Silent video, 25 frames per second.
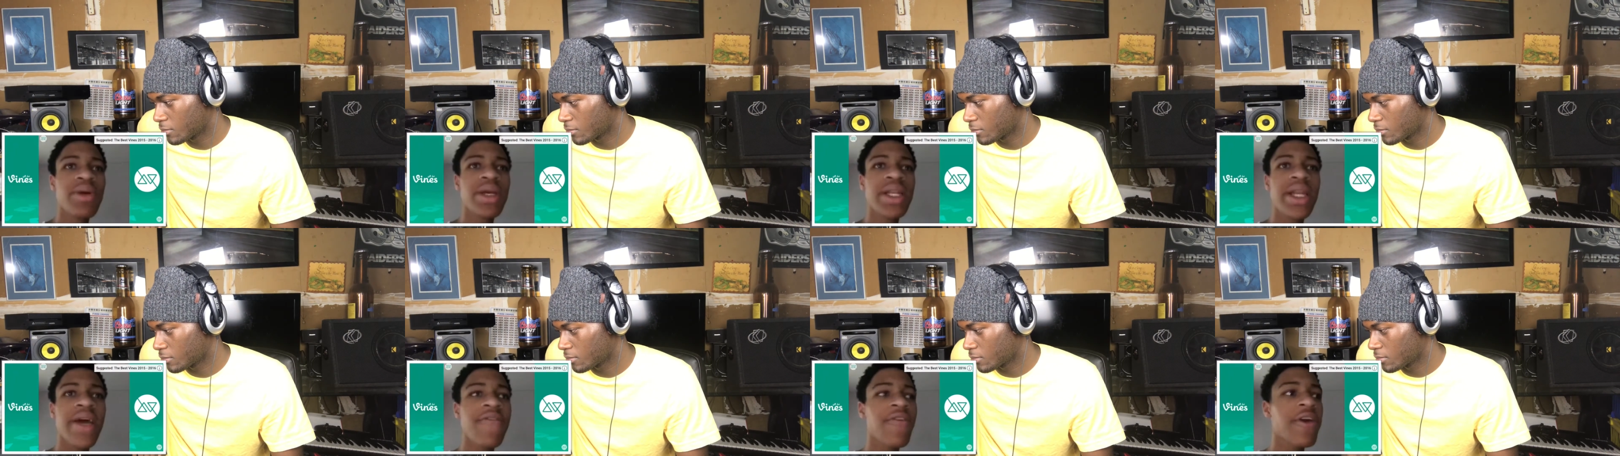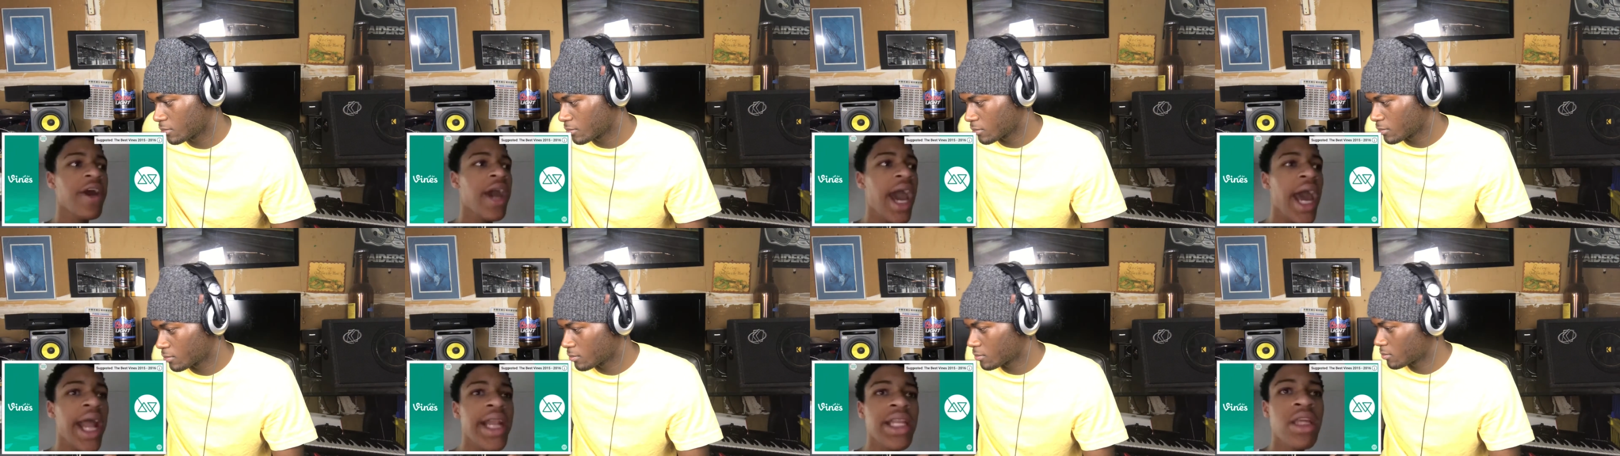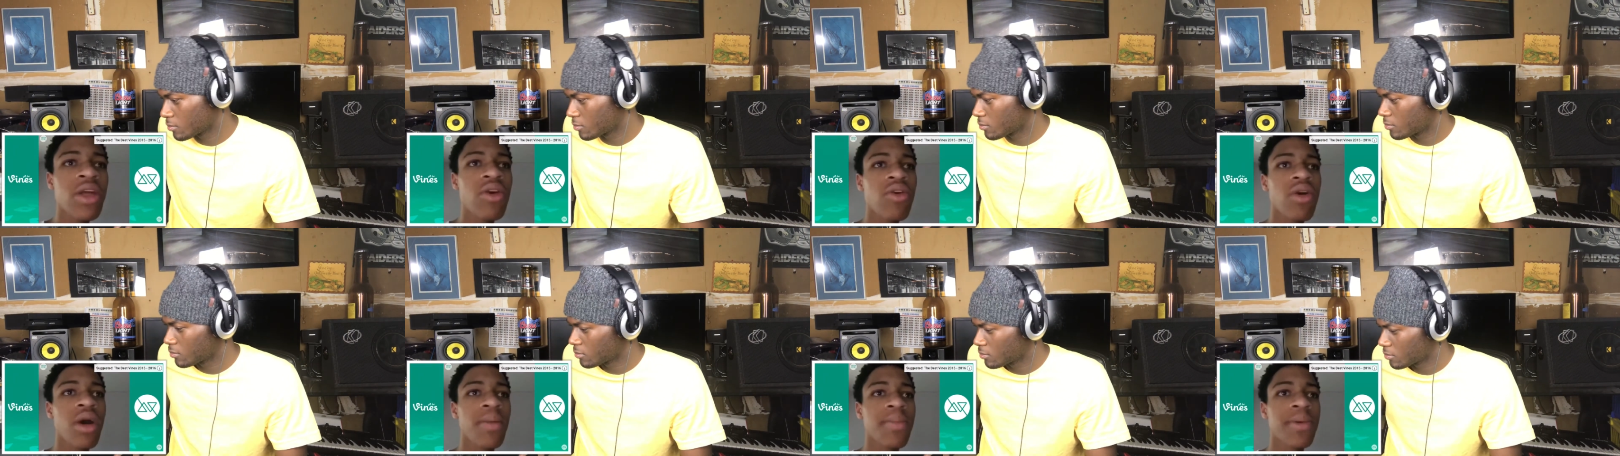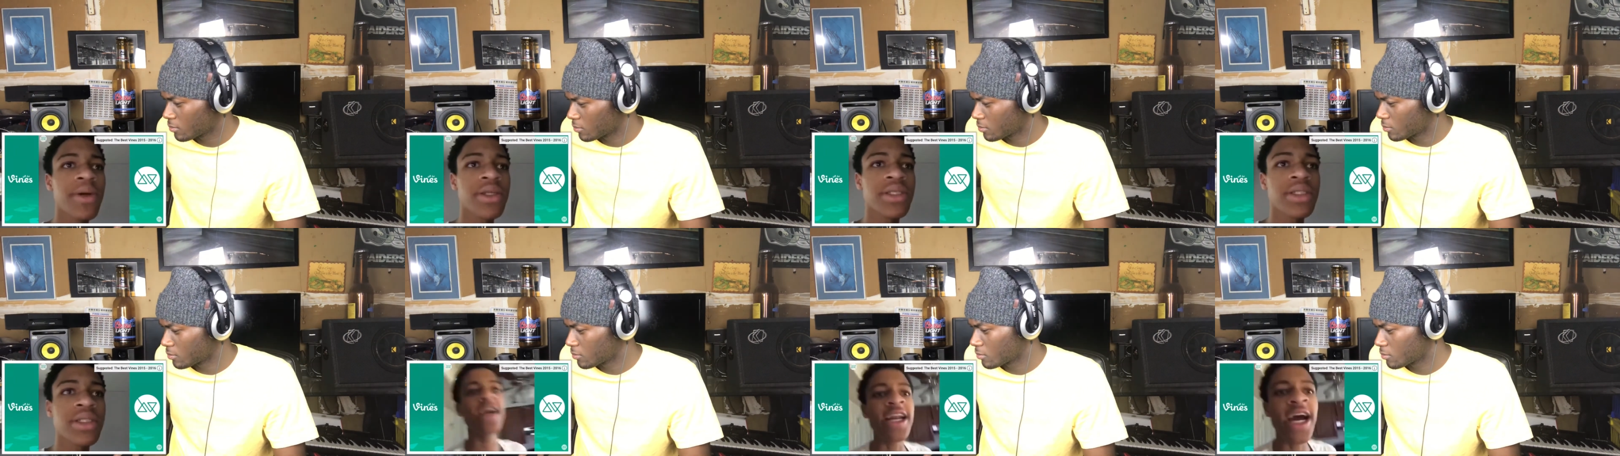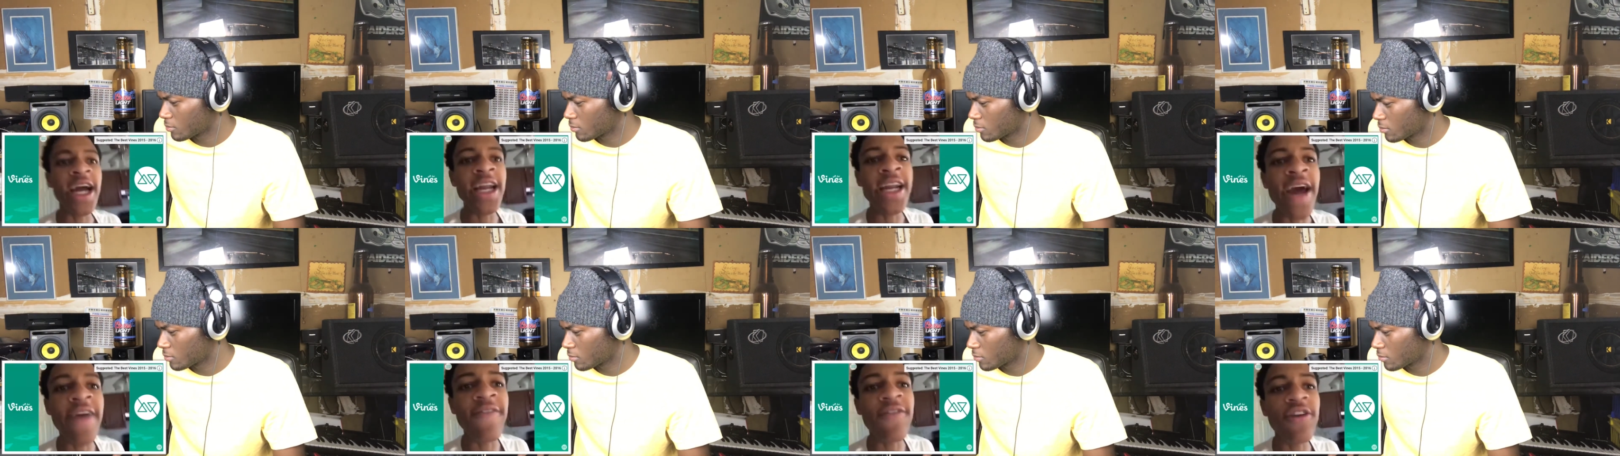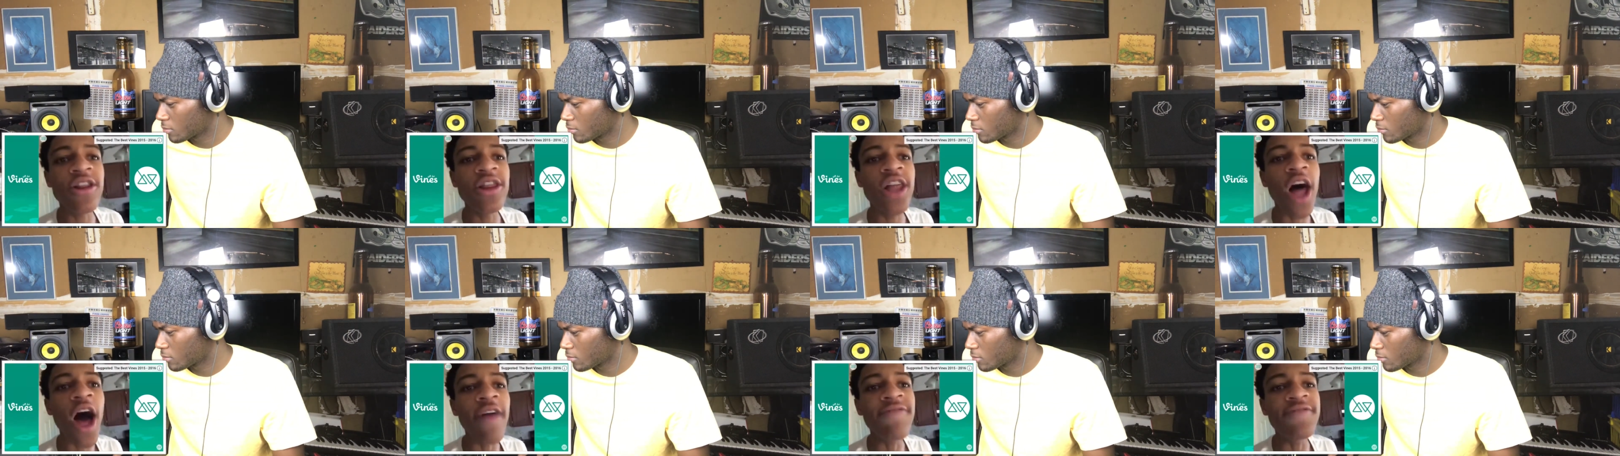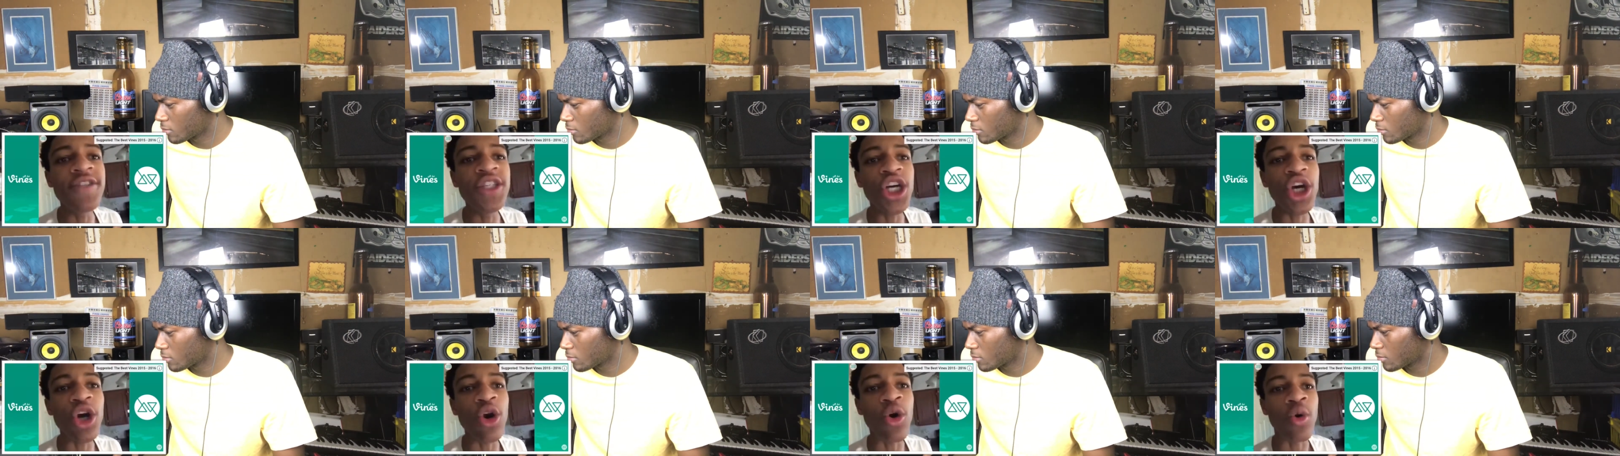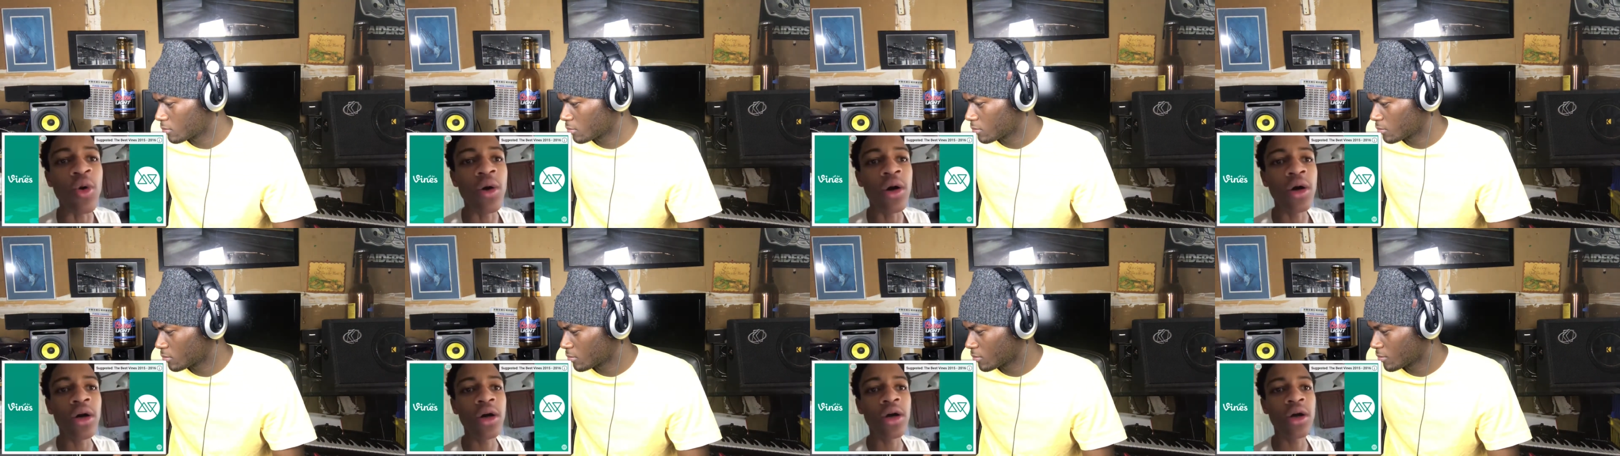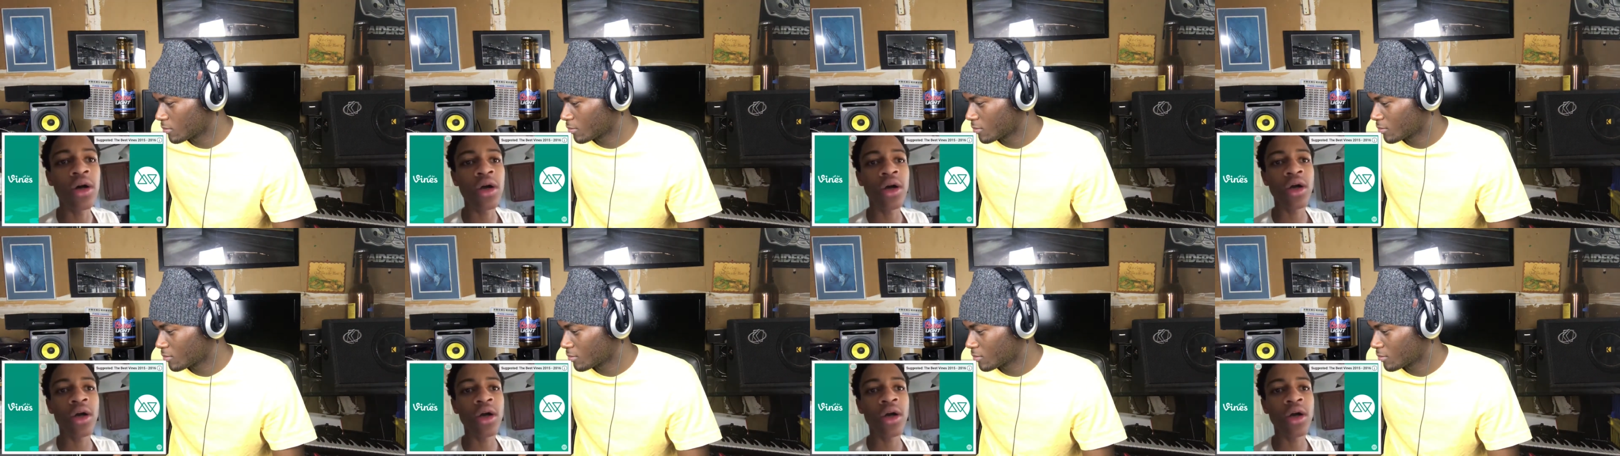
Speaker 1: Honey, we never had cucumbers. And I never loved you.